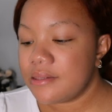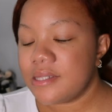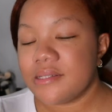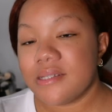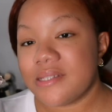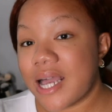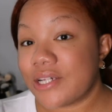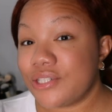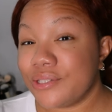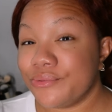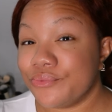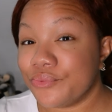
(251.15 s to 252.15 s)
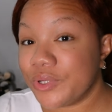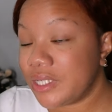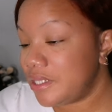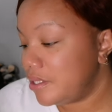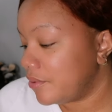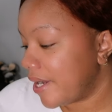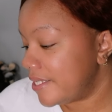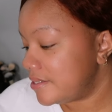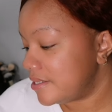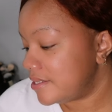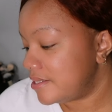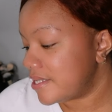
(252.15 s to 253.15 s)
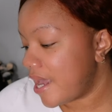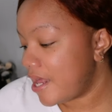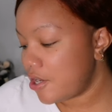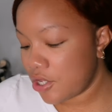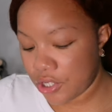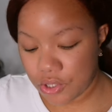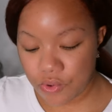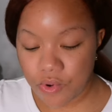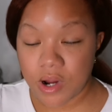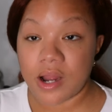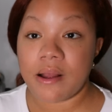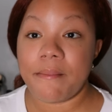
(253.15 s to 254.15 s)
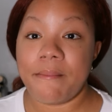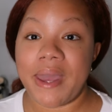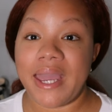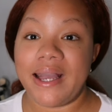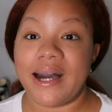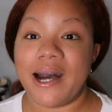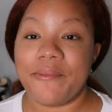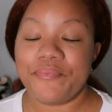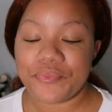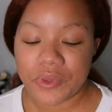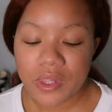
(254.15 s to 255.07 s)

this is actually really great to set your makeup.